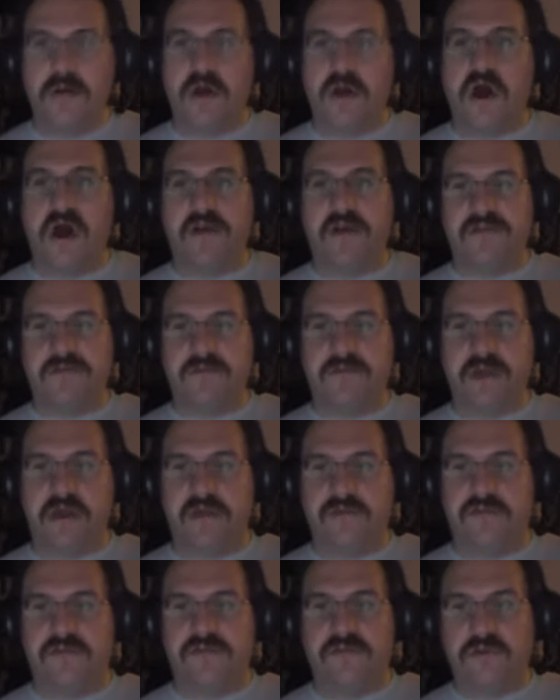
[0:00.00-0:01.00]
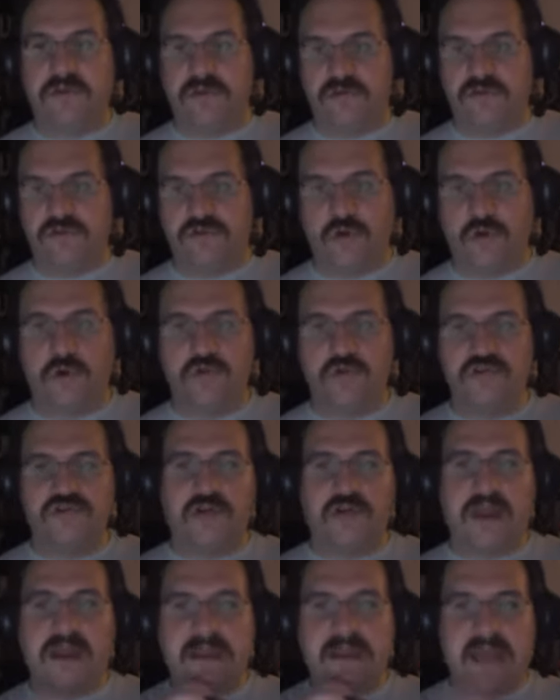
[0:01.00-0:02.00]
Awesomenauts. Go
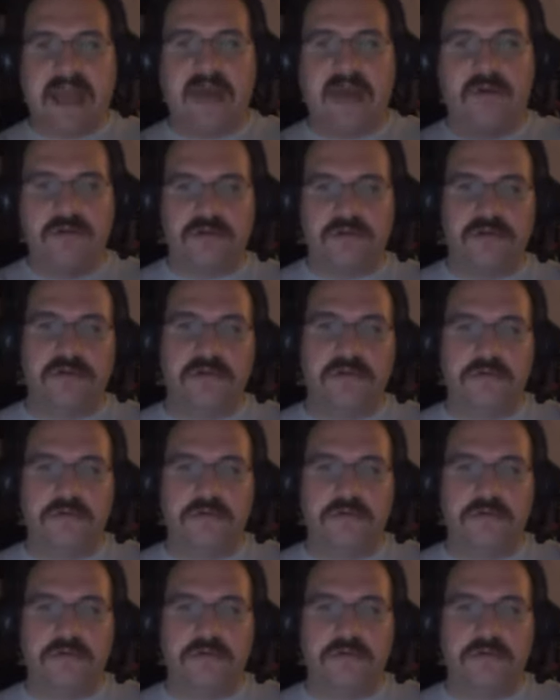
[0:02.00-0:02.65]
try it out.